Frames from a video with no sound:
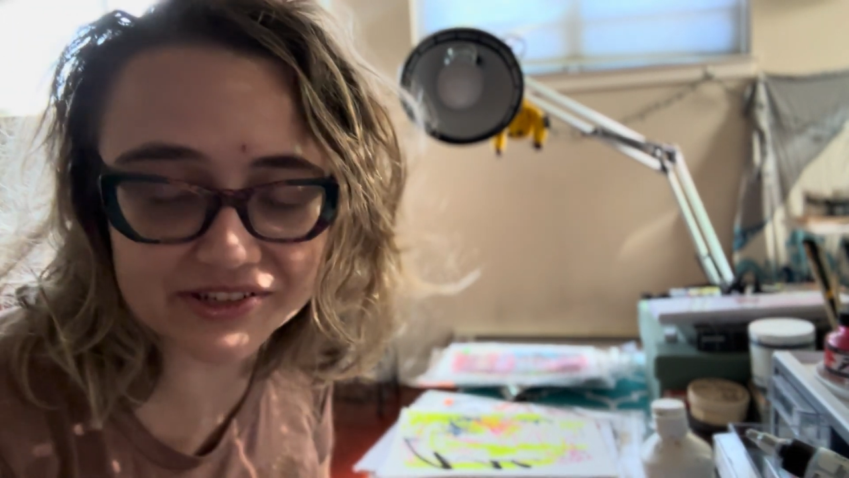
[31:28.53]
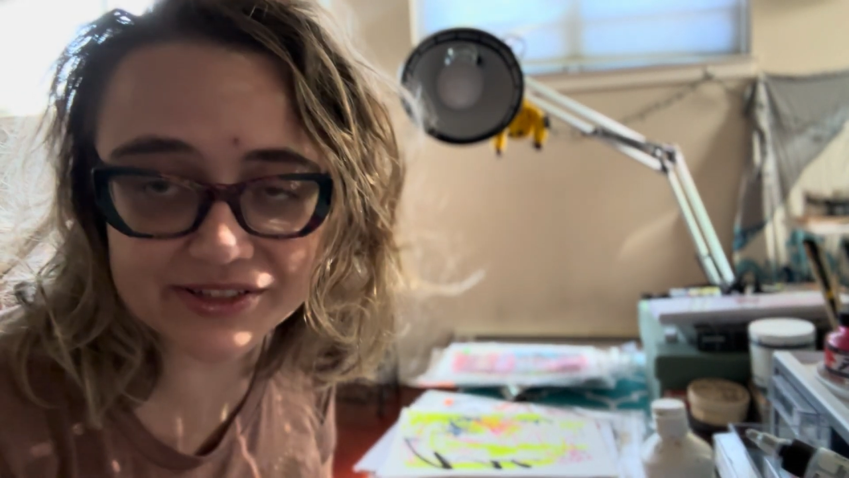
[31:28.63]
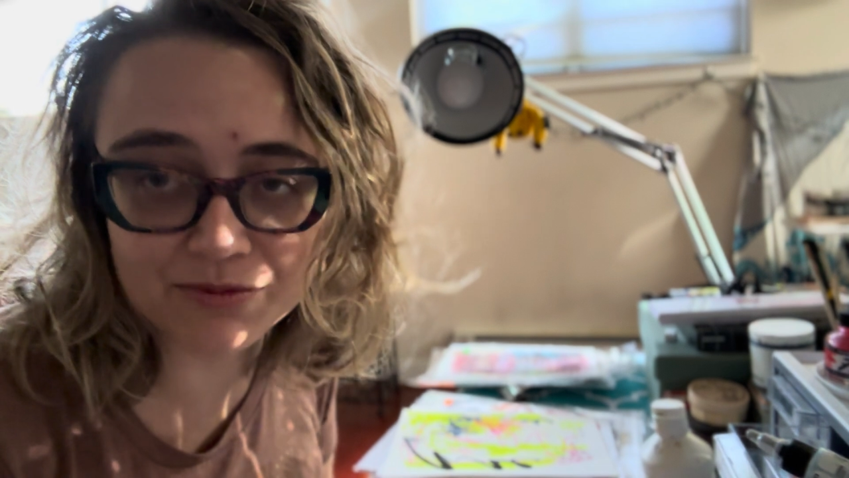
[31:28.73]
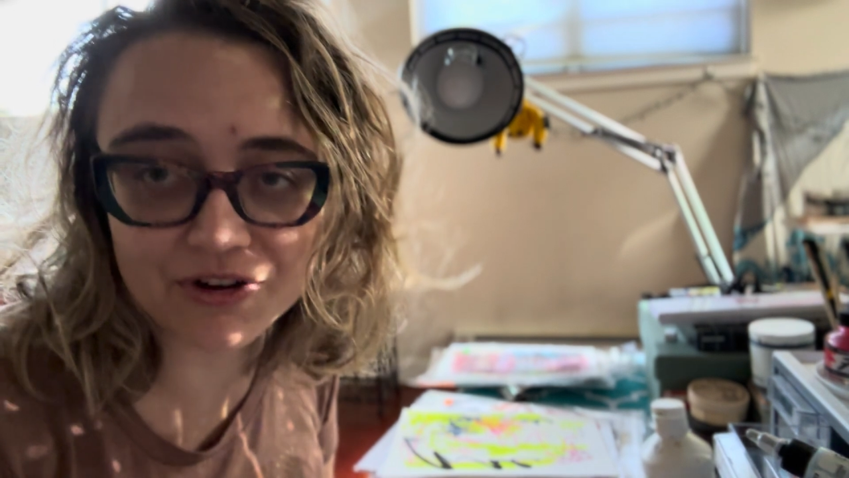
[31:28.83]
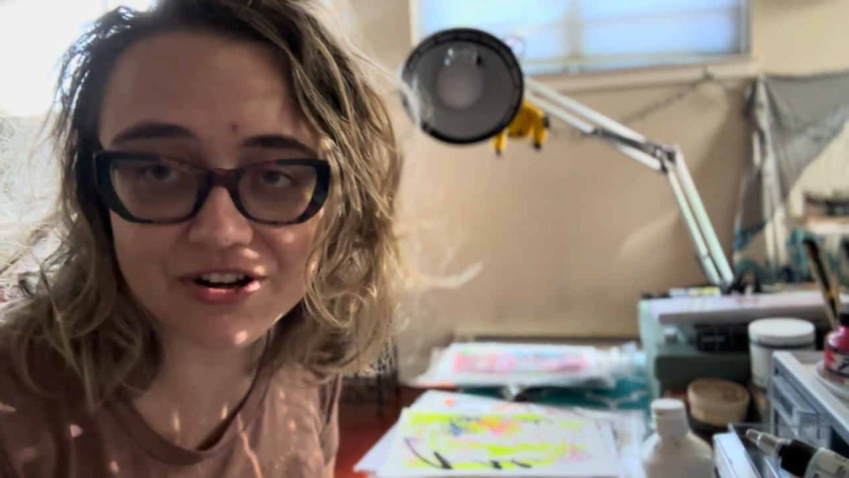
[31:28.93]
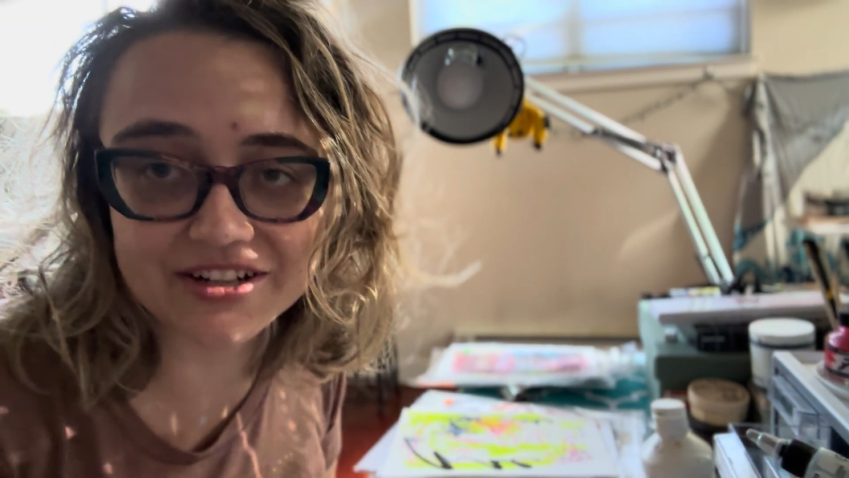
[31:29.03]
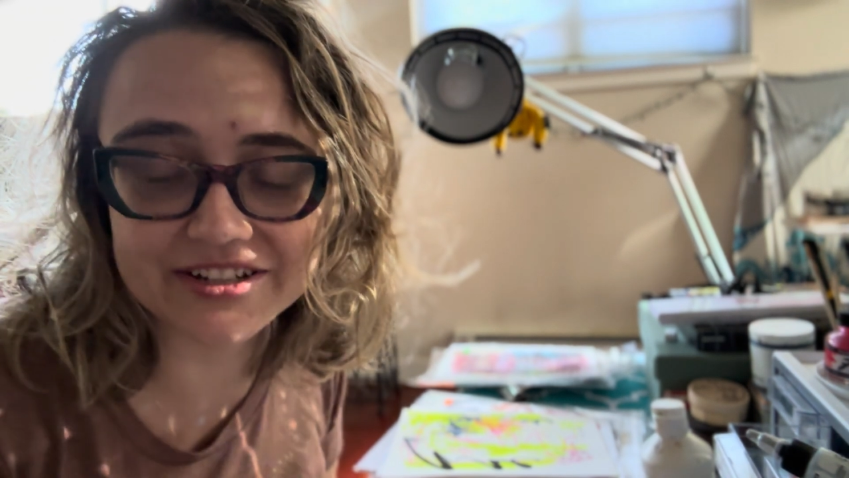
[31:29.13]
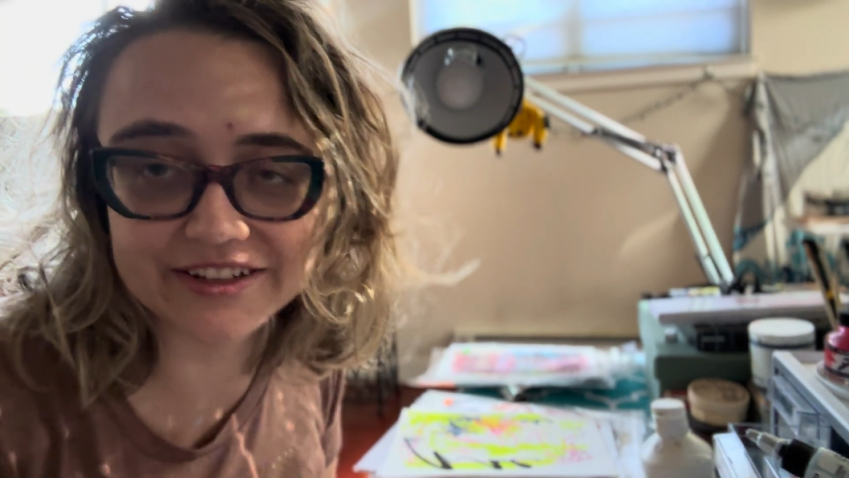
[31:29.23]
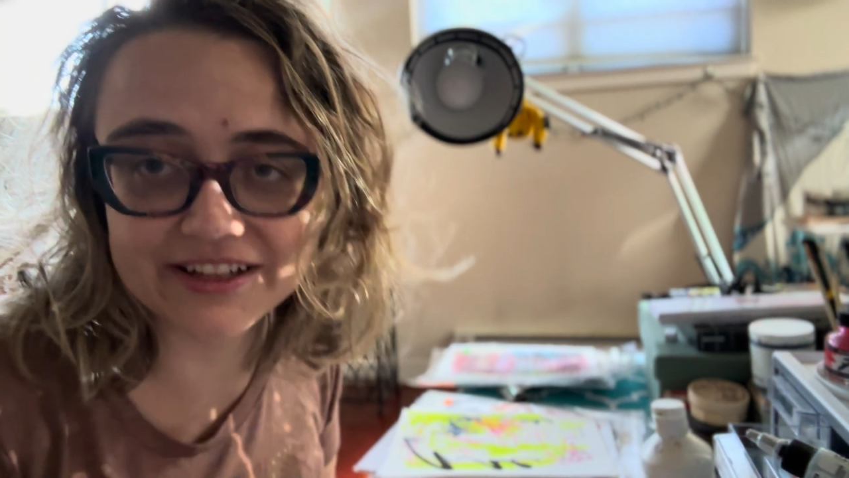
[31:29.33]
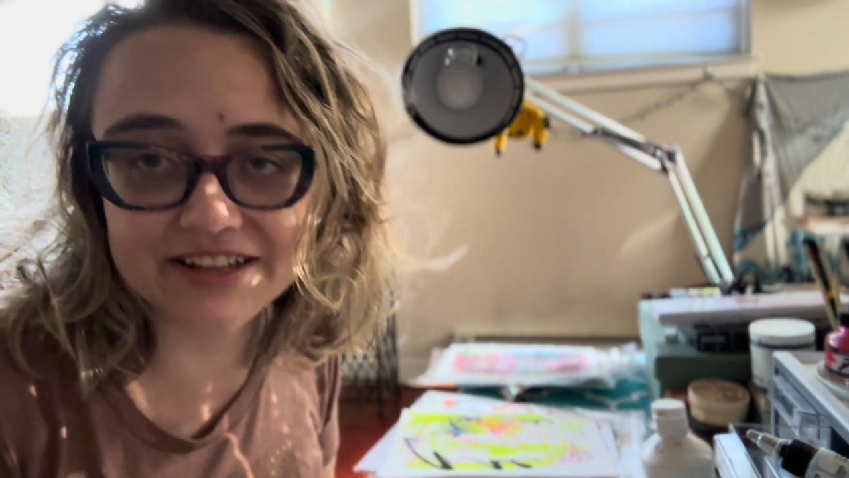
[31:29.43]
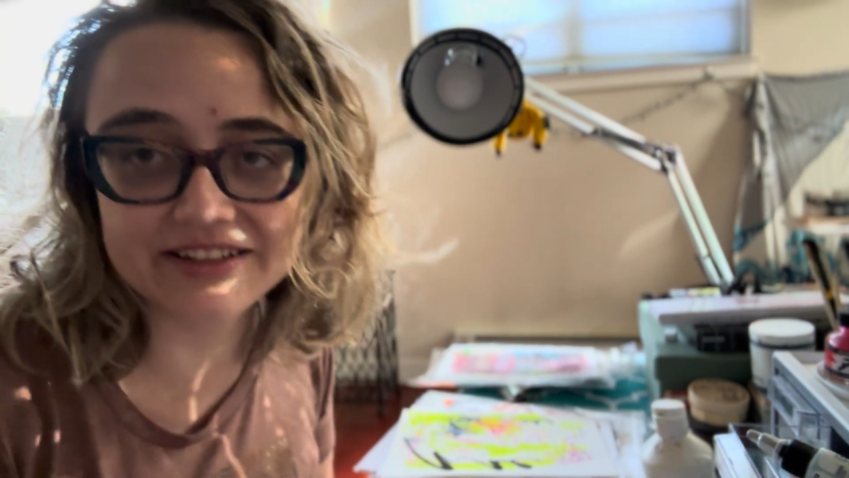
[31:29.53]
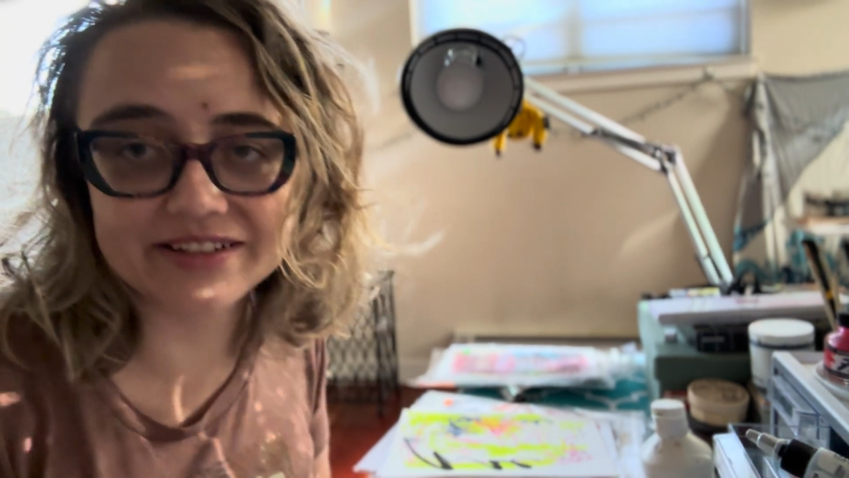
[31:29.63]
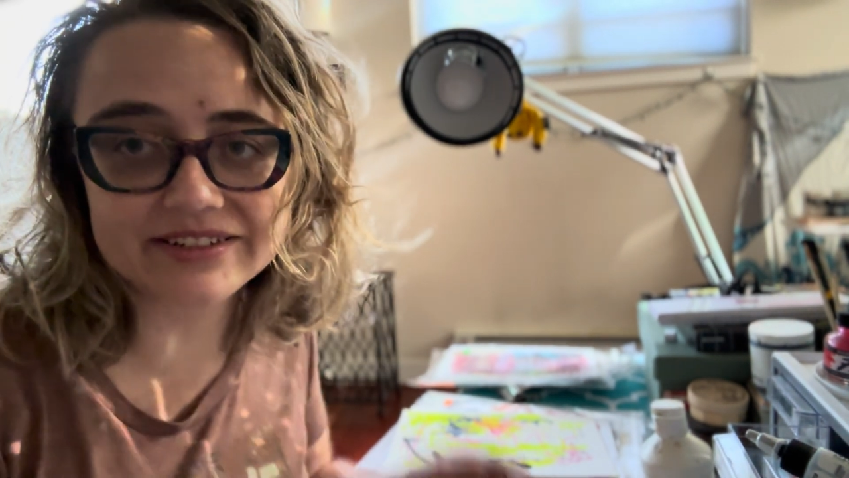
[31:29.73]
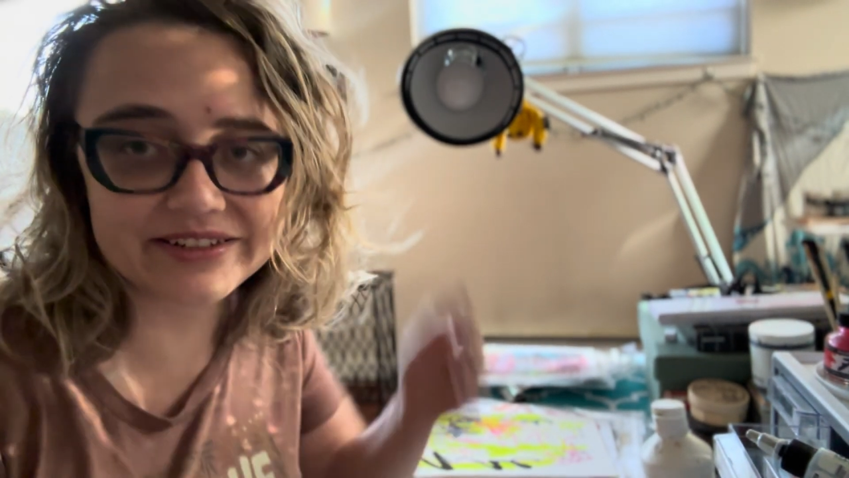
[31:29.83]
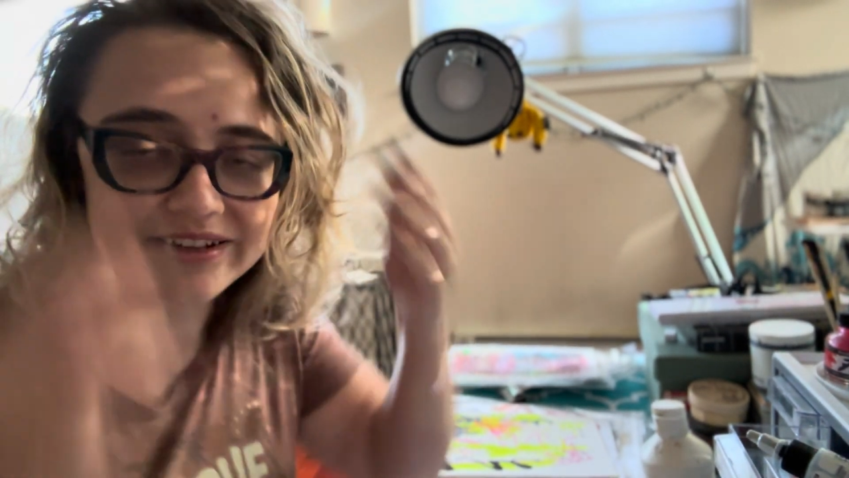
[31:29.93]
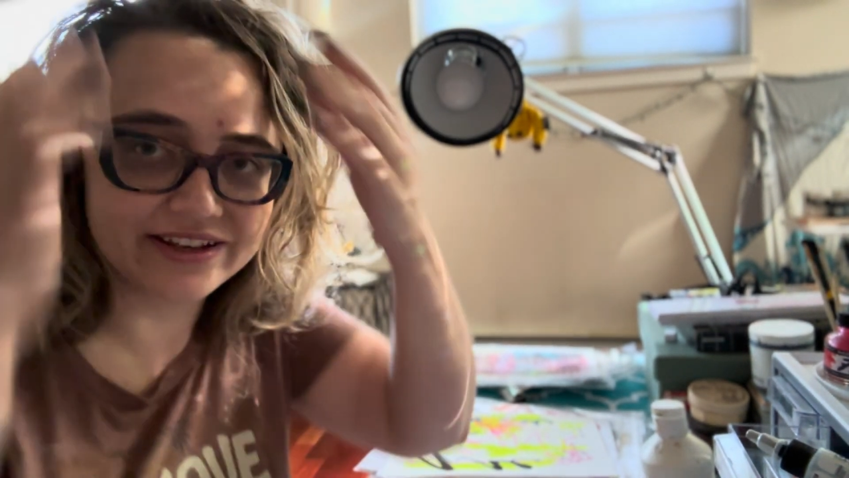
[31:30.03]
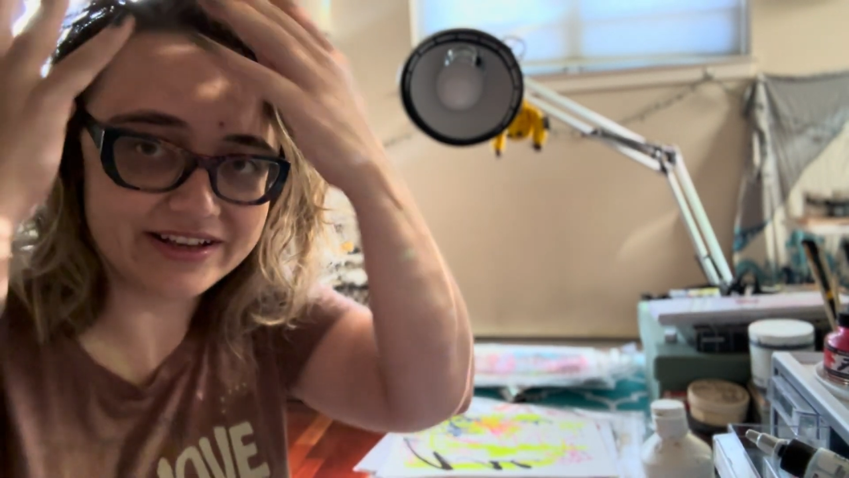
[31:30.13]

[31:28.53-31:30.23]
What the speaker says: to see more content like this,